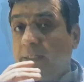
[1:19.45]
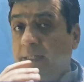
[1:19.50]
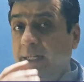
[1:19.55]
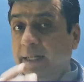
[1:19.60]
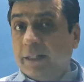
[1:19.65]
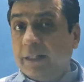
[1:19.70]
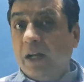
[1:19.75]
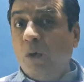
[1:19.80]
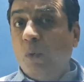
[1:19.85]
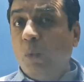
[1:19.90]

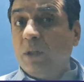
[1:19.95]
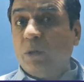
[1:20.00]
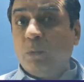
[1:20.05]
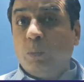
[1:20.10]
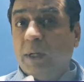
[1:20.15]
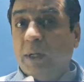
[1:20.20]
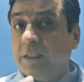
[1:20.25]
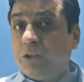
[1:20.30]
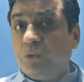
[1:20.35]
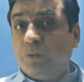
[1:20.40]
Data with
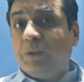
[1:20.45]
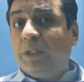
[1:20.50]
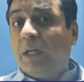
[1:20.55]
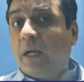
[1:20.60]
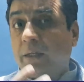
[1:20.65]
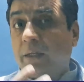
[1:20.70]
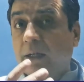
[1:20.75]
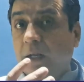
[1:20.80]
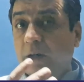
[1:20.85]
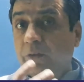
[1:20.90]
which we
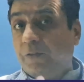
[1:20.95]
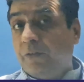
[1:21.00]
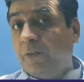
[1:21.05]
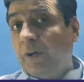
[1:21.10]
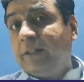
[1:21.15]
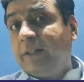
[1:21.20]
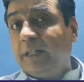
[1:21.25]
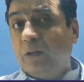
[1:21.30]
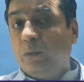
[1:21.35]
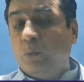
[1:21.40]
are
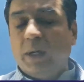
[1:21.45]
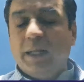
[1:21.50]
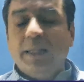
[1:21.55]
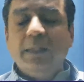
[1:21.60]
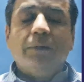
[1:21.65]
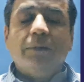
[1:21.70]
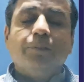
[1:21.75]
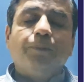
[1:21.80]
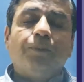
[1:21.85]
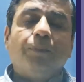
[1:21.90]
confronted
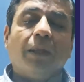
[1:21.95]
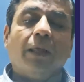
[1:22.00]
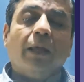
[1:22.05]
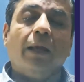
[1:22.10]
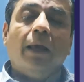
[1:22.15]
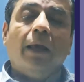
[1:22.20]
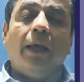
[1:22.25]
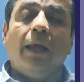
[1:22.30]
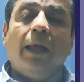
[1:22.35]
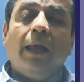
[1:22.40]
with
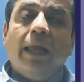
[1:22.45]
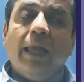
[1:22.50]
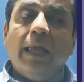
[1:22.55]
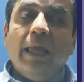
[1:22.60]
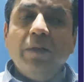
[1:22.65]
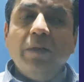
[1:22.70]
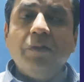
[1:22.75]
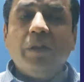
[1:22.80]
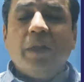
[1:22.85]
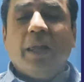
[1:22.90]

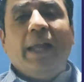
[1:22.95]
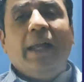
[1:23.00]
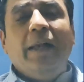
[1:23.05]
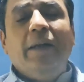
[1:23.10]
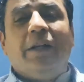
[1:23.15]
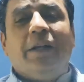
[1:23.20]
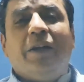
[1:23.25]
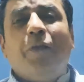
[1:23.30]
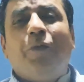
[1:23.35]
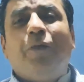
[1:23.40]
is
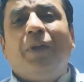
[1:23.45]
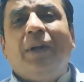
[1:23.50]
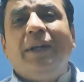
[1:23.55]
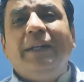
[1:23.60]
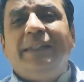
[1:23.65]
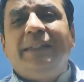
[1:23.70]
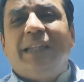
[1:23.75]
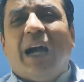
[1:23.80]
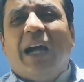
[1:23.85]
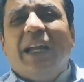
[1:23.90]
in
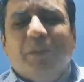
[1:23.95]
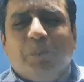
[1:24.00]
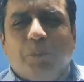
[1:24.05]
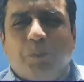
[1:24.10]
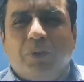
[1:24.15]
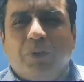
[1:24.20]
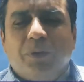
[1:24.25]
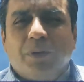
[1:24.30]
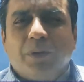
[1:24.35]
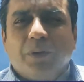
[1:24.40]
different
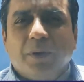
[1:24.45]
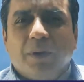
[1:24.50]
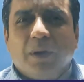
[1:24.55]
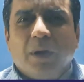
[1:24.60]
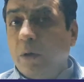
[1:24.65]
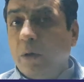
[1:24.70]
types.